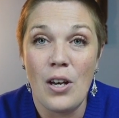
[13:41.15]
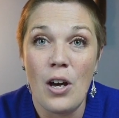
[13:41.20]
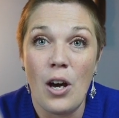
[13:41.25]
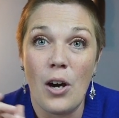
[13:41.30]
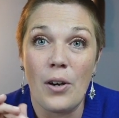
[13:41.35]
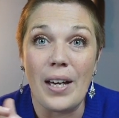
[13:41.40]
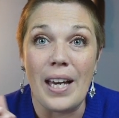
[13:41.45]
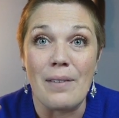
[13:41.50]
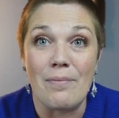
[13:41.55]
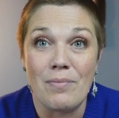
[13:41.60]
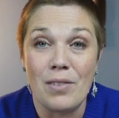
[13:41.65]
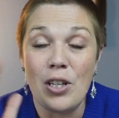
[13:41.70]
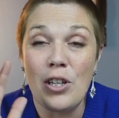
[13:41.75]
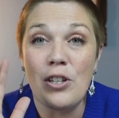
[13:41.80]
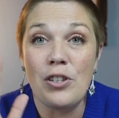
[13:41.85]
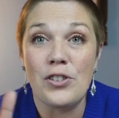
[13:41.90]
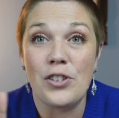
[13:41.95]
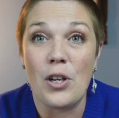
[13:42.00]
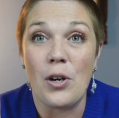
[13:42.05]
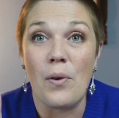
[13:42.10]
Okay,
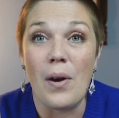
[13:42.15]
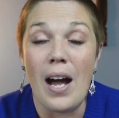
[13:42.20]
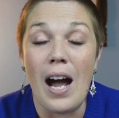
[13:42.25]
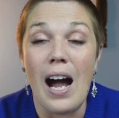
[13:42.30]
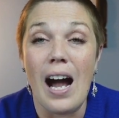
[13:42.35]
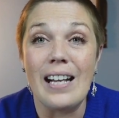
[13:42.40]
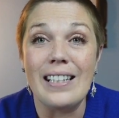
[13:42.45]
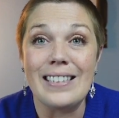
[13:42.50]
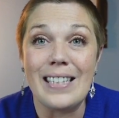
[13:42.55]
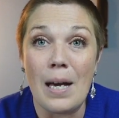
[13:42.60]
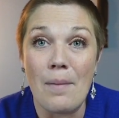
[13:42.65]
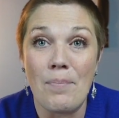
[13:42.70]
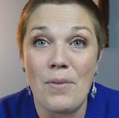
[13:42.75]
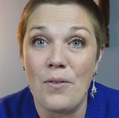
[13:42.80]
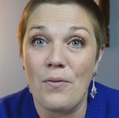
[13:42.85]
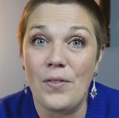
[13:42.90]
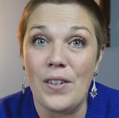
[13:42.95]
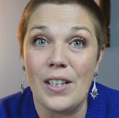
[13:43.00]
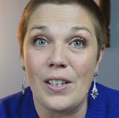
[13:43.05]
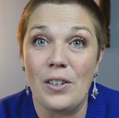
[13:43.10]
so depth
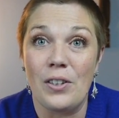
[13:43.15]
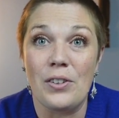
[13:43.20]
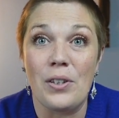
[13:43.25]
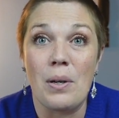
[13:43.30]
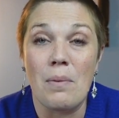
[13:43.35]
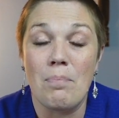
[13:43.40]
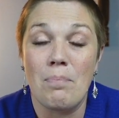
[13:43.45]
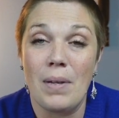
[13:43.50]
of field,